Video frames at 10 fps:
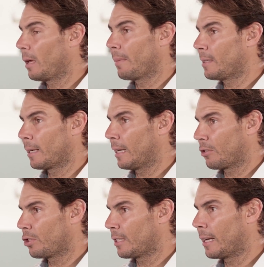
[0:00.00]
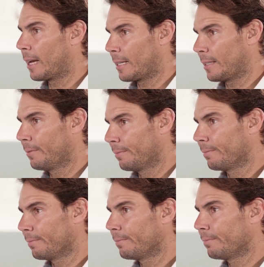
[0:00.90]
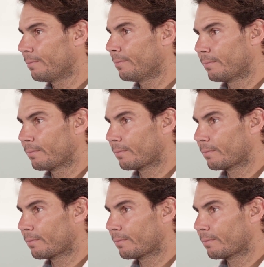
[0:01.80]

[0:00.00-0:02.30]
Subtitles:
my wildest dreams, I